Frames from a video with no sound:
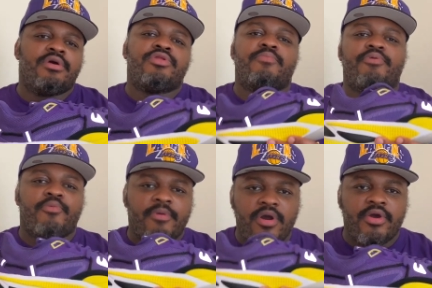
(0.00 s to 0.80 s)
the
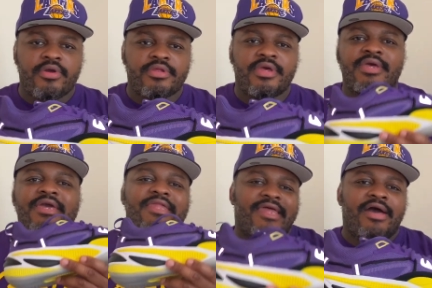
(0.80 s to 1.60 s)
Purple Heart,
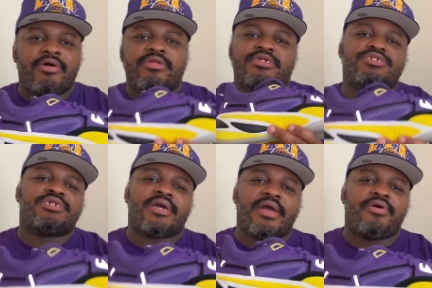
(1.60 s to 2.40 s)
and now let's
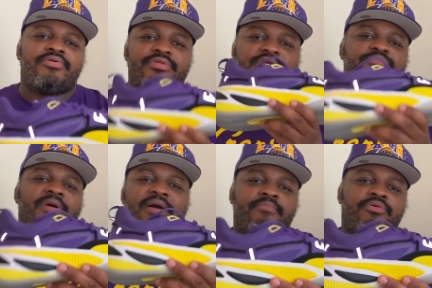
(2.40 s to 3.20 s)
check out these
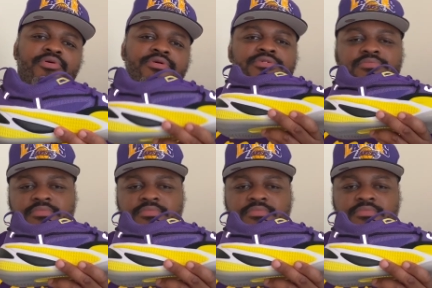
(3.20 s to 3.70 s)
bad boys